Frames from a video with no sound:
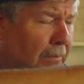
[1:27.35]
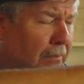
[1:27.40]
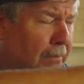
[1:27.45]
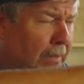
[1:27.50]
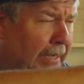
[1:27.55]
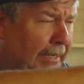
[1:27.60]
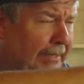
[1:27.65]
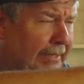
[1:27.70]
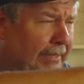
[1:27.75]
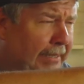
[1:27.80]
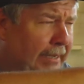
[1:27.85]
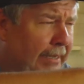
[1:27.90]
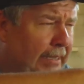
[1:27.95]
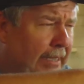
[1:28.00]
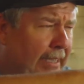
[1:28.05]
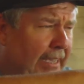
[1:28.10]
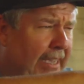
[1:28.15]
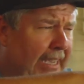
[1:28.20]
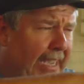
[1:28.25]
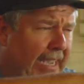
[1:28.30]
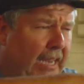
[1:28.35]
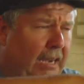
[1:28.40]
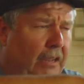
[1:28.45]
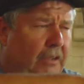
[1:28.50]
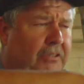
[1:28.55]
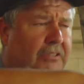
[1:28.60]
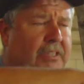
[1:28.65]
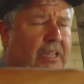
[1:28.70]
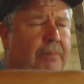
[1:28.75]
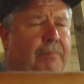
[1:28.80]
But he
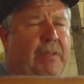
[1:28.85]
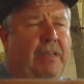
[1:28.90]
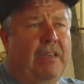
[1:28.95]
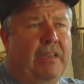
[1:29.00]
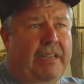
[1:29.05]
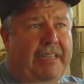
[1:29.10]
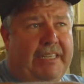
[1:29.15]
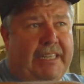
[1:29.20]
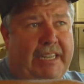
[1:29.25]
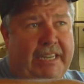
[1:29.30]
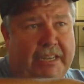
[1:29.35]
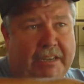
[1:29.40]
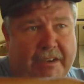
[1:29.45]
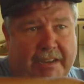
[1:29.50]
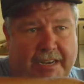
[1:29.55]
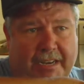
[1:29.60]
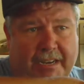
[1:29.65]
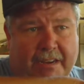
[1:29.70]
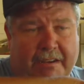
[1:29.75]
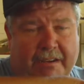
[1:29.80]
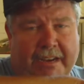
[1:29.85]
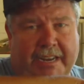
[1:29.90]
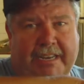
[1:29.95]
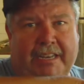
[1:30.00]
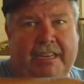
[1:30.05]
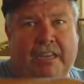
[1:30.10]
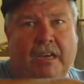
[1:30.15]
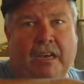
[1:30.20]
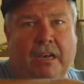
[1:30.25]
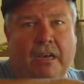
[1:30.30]
closed up in
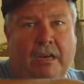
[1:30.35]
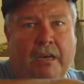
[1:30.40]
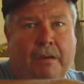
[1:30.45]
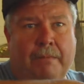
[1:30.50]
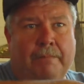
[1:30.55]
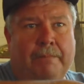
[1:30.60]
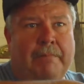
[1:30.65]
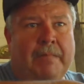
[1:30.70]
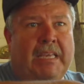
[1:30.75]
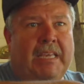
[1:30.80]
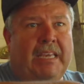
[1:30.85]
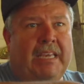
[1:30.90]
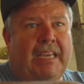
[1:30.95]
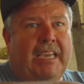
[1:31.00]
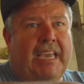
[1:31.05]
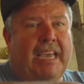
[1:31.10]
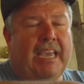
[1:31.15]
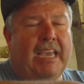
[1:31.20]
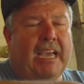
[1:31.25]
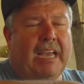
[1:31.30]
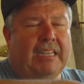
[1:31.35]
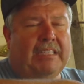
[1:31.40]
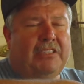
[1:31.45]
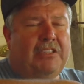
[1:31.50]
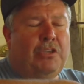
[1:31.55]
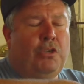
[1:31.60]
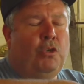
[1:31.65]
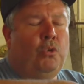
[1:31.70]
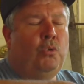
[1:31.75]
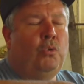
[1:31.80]
1999. It got
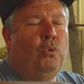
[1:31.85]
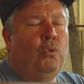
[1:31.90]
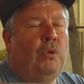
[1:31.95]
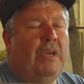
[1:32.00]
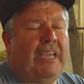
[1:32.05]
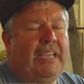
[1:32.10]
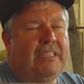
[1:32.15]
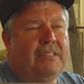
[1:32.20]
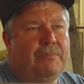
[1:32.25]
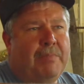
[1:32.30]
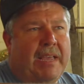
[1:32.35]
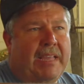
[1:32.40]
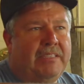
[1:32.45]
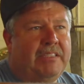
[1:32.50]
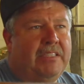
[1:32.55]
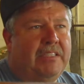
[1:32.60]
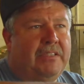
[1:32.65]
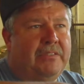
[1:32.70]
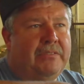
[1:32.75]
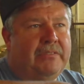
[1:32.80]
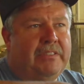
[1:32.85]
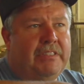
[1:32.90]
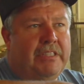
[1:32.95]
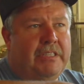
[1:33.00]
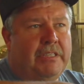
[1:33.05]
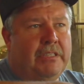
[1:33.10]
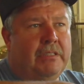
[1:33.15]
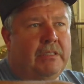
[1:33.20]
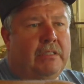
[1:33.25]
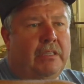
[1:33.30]
too expensive
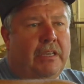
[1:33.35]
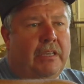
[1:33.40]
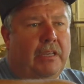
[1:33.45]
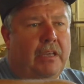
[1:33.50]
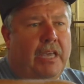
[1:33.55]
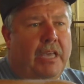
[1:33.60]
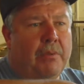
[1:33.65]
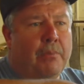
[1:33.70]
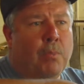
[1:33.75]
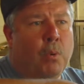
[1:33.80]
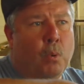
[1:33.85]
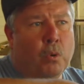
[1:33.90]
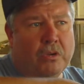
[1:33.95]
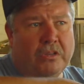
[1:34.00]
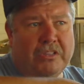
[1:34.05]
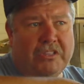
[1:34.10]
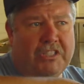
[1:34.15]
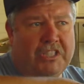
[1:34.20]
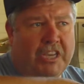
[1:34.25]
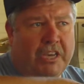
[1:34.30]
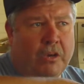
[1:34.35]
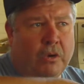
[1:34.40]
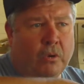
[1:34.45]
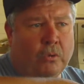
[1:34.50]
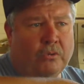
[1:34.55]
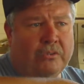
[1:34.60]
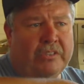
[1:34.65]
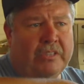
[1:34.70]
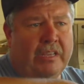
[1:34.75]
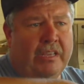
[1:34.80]
to import the
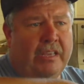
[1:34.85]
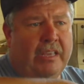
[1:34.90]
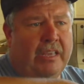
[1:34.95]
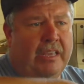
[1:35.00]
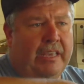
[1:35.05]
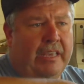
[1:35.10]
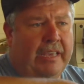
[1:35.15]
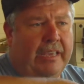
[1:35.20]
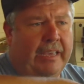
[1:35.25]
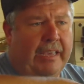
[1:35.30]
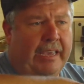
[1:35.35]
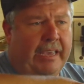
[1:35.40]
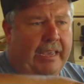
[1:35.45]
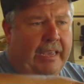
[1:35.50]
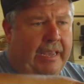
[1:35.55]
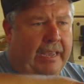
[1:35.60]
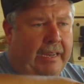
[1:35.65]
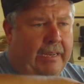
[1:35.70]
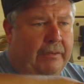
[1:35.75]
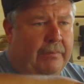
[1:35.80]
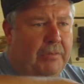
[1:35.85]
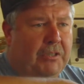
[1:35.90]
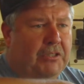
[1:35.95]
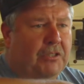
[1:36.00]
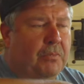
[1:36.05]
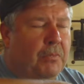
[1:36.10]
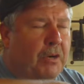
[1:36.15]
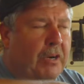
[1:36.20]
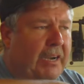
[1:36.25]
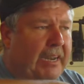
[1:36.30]
shells, and
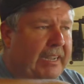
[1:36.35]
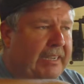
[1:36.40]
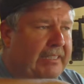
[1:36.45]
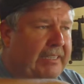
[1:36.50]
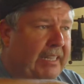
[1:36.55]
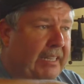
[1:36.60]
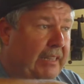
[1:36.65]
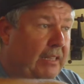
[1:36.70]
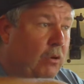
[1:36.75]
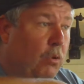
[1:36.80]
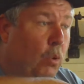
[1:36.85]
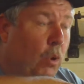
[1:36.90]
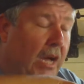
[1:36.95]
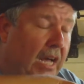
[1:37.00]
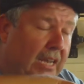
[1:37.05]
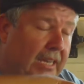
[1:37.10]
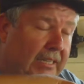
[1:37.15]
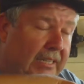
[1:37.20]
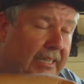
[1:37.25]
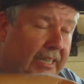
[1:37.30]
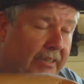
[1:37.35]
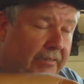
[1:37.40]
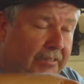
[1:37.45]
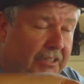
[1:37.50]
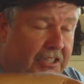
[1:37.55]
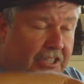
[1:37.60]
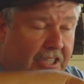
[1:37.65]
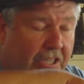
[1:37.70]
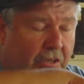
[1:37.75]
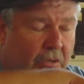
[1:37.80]
Mr. Martinek said the quality of the
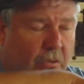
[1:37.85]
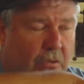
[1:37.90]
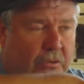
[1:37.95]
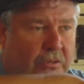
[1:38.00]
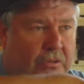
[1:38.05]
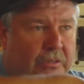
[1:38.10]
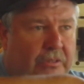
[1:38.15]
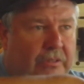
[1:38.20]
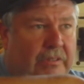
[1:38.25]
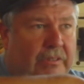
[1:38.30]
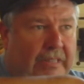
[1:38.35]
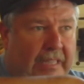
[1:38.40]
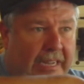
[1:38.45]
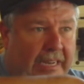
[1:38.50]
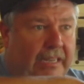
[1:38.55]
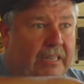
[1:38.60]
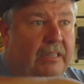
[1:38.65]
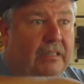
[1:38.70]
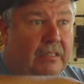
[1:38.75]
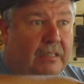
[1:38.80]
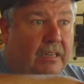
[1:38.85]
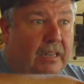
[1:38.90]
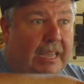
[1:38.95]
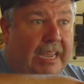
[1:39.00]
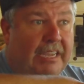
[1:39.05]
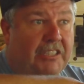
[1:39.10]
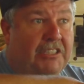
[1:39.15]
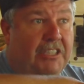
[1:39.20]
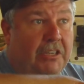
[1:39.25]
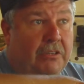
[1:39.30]
shells, that the
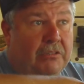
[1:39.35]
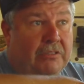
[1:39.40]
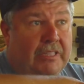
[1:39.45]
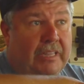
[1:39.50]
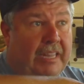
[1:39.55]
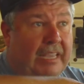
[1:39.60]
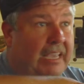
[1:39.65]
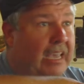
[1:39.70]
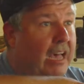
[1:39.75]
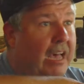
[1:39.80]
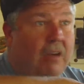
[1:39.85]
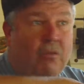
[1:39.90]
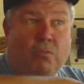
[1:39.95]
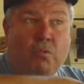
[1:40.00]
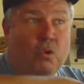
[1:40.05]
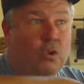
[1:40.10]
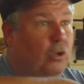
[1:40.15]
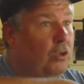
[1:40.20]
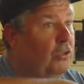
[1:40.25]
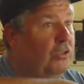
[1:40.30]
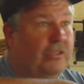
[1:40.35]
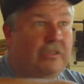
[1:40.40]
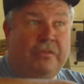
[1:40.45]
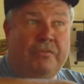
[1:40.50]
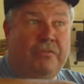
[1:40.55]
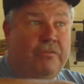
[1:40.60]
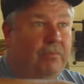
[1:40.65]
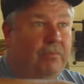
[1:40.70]
last shells that he got weren't,